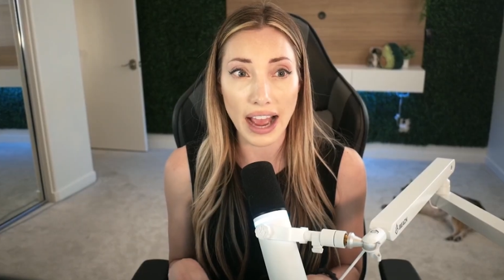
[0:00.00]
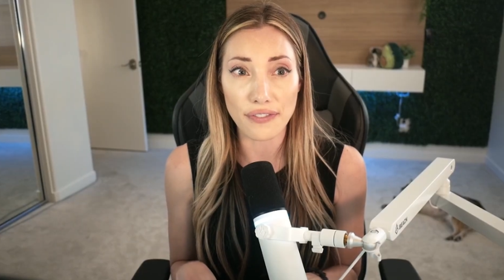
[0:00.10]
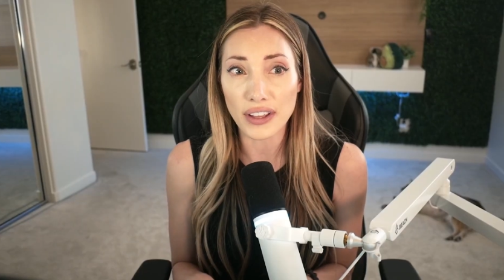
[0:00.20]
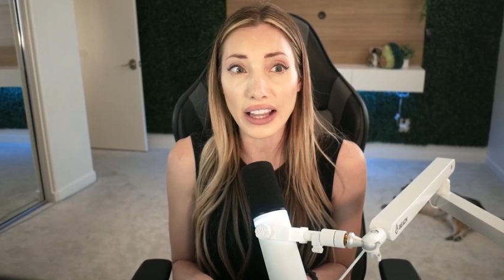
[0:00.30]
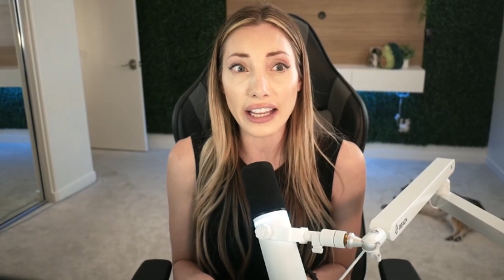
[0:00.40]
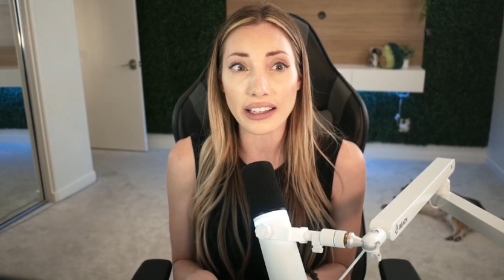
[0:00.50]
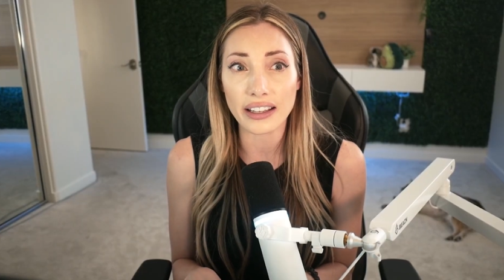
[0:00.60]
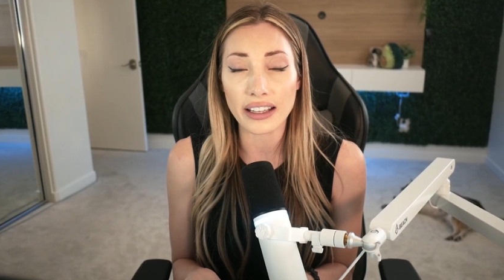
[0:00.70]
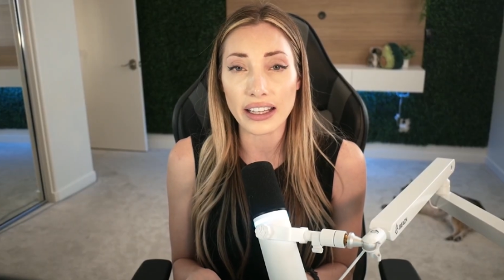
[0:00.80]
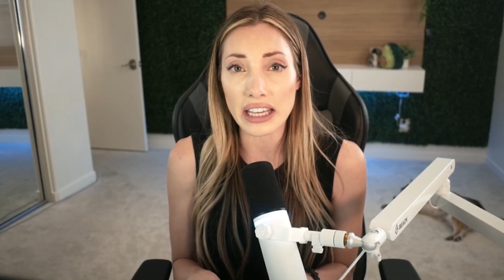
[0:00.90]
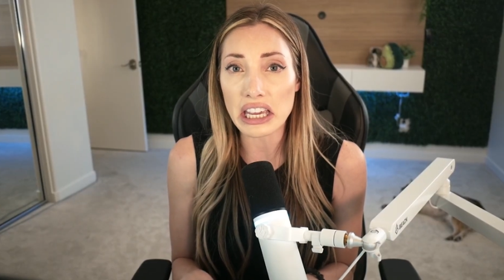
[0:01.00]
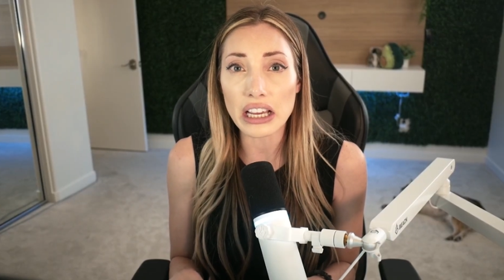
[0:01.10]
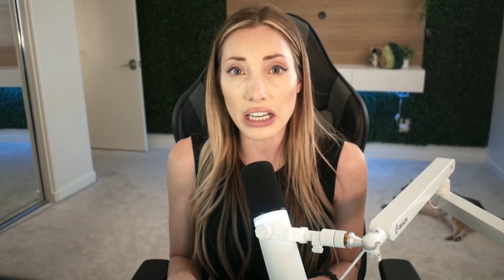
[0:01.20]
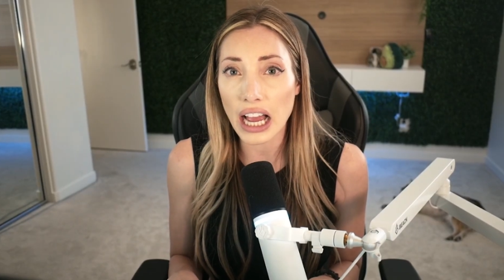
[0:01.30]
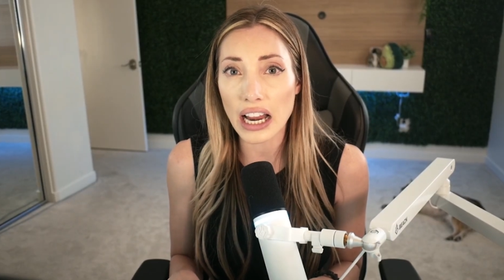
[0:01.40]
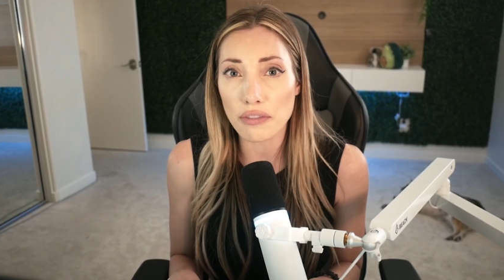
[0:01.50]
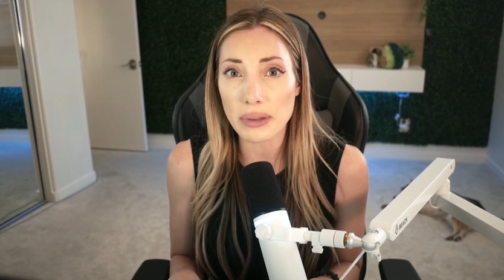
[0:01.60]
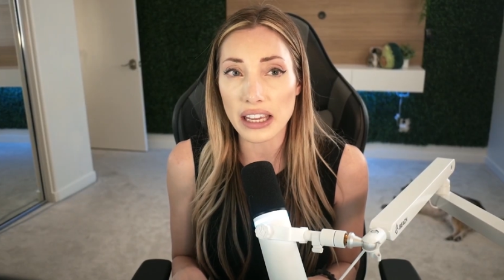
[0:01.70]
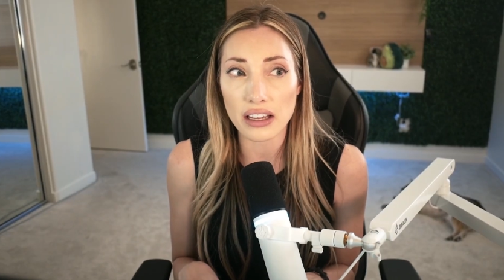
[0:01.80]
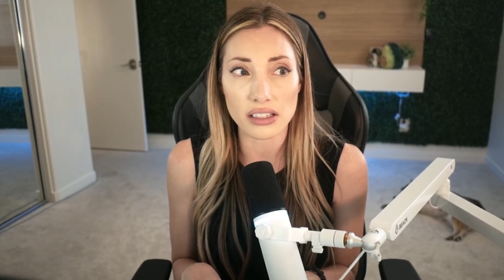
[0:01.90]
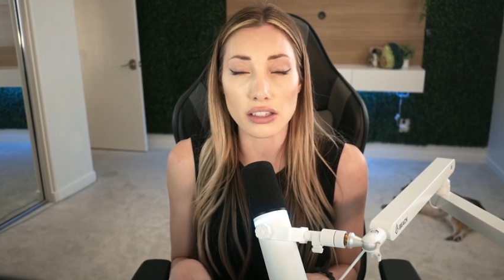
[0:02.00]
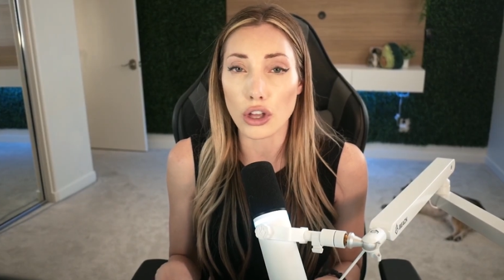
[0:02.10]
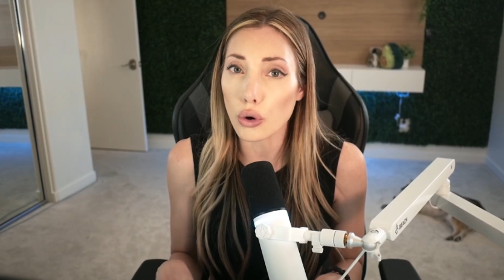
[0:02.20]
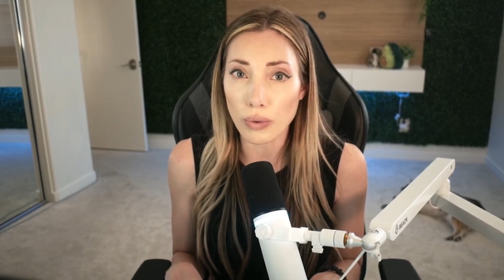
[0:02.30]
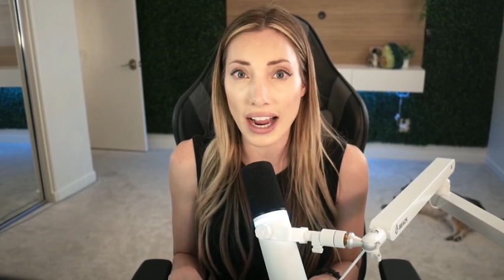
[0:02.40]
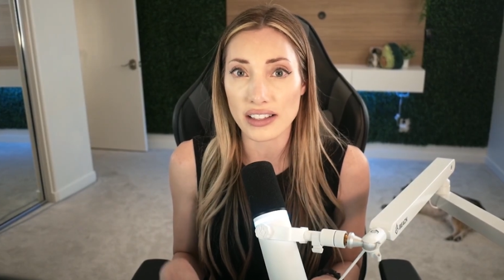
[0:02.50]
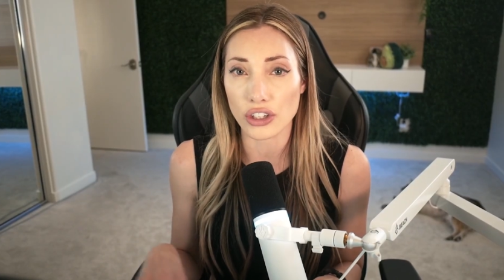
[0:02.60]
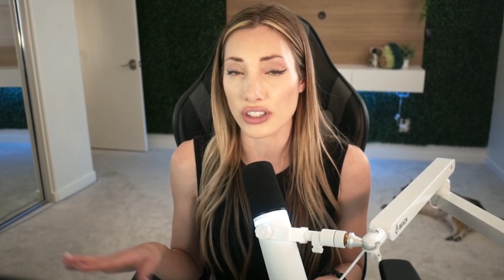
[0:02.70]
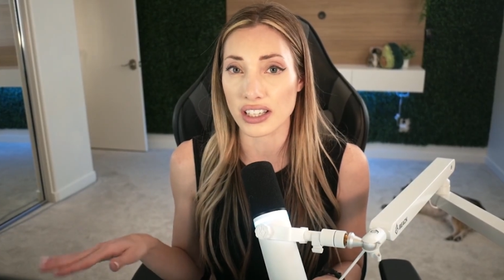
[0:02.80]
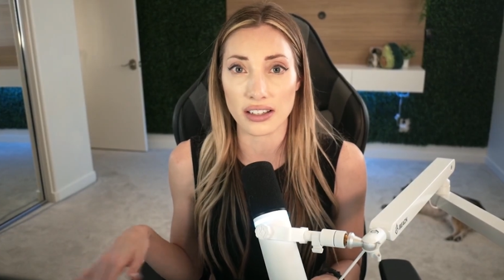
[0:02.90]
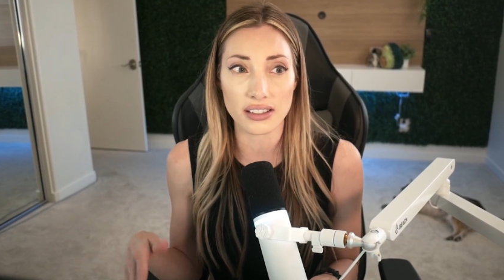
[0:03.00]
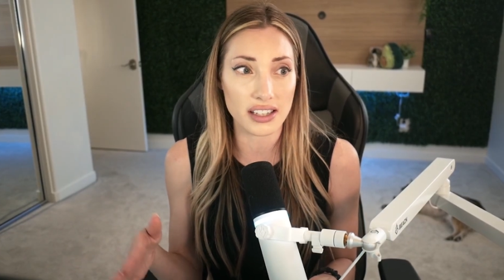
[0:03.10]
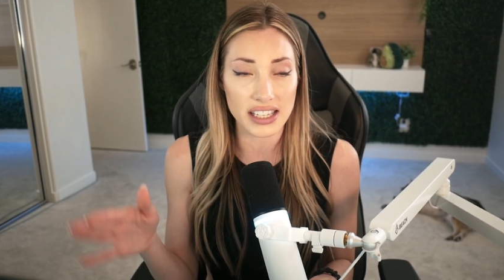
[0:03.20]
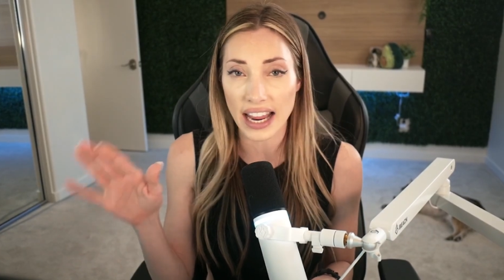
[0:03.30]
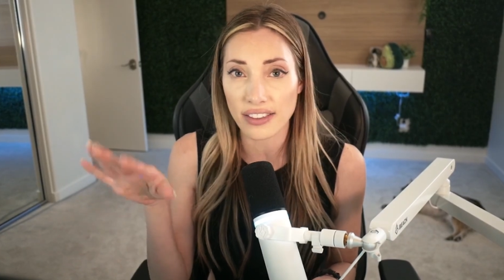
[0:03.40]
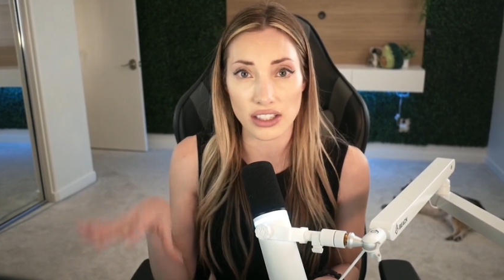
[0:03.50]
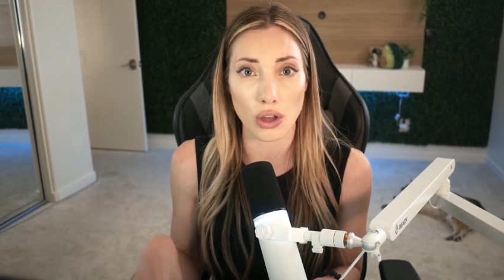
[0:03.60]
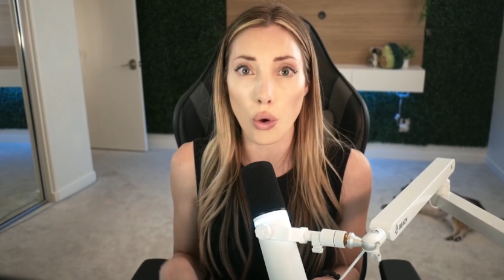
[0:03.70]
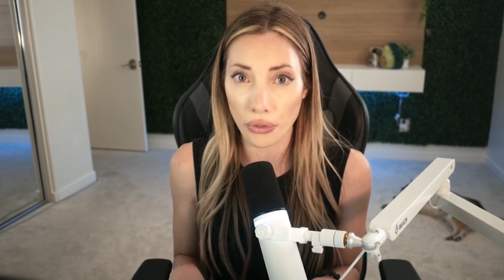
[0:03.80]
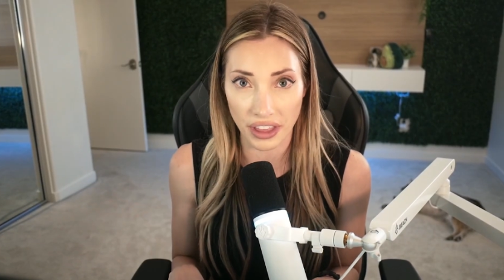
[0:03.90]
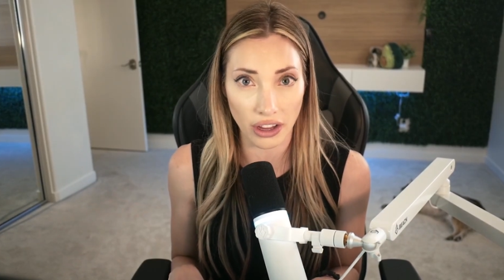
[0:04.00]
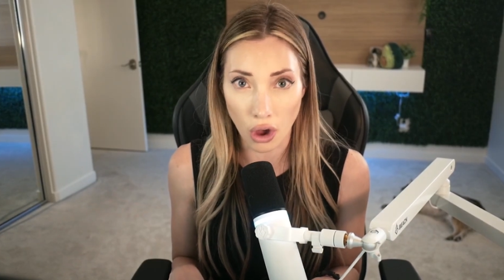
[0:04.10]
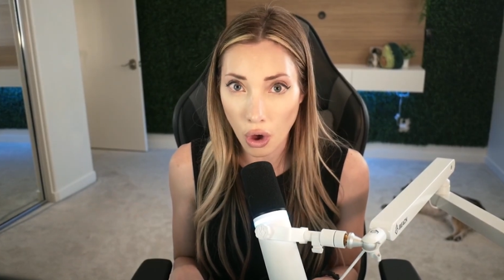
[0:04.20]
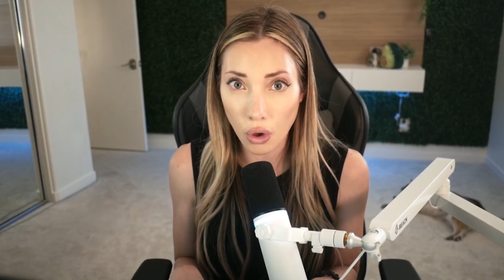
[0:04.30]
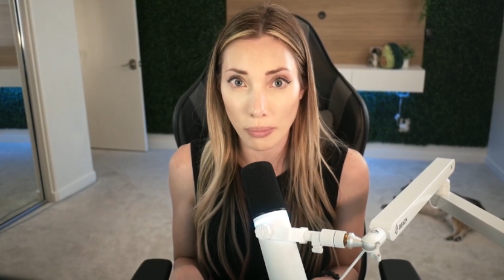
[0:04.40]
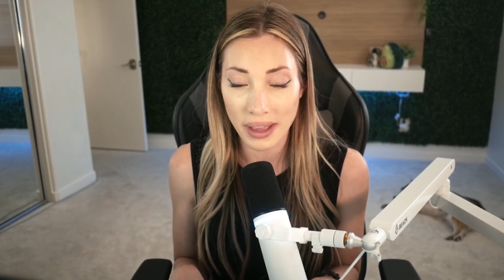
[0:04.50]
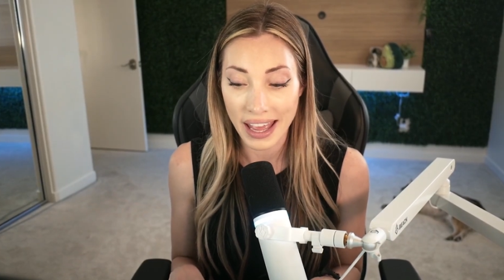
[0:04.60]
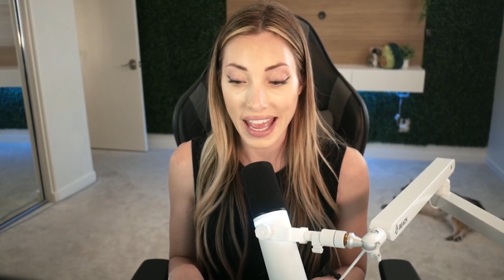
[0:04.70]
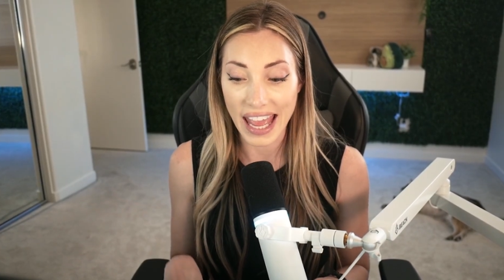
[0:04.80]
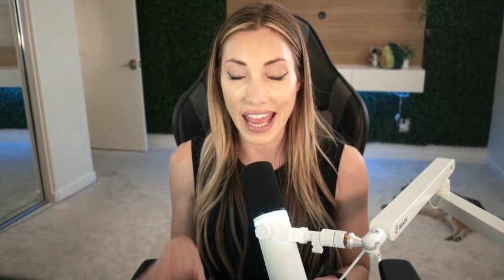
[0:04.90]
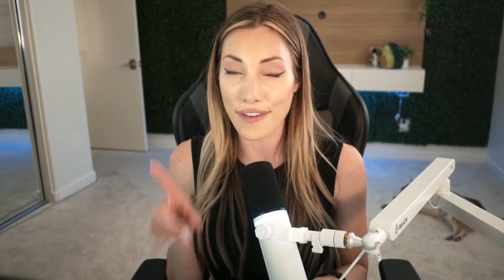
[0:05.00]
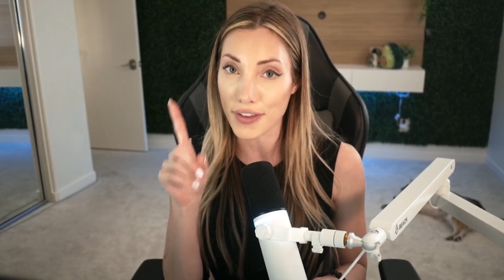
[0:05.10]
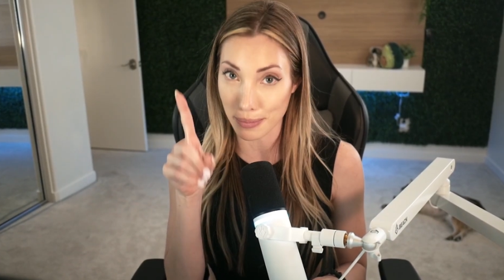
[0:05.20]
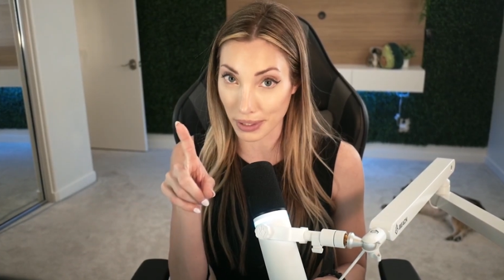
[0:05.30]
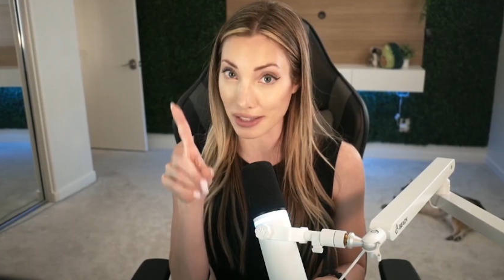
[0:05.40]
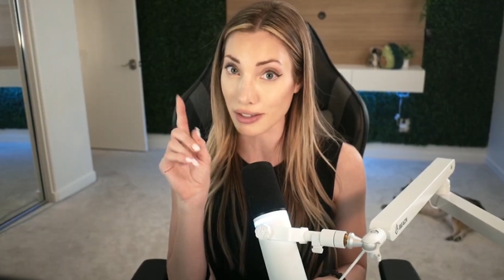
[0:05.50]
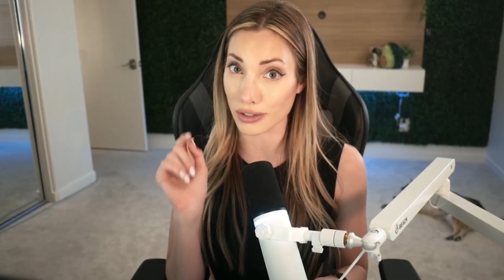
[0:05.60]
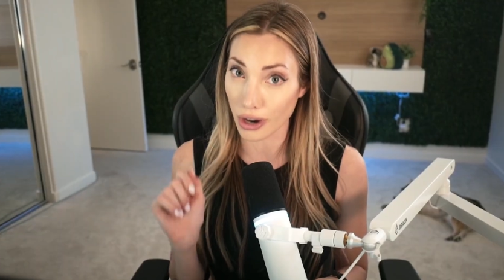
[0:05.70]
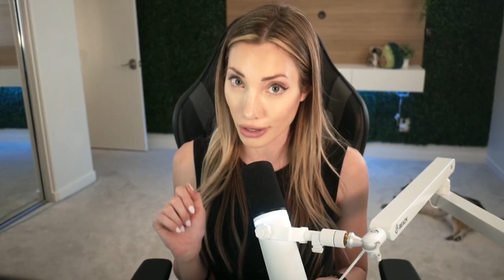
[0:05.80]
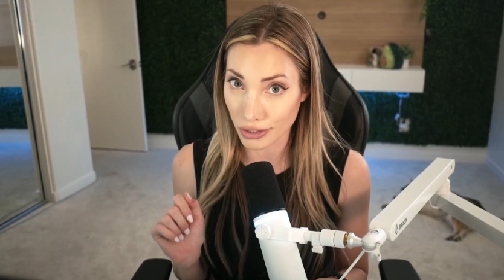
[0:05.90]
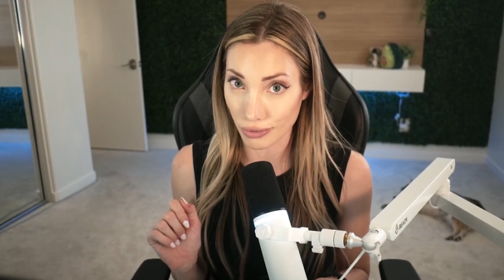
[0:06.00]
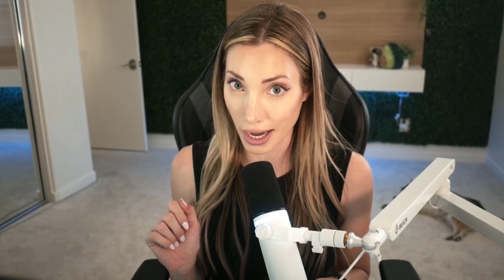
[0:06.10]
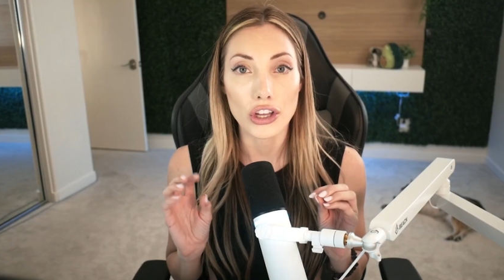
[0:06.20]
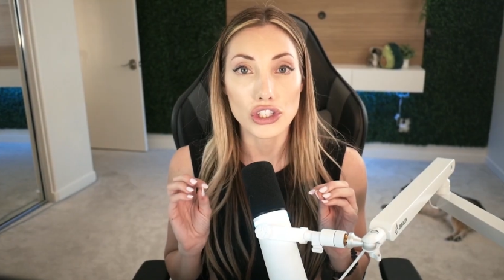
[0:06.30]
feel like he could kind of be a slow riser to take this whole thing home if he plays his cards right.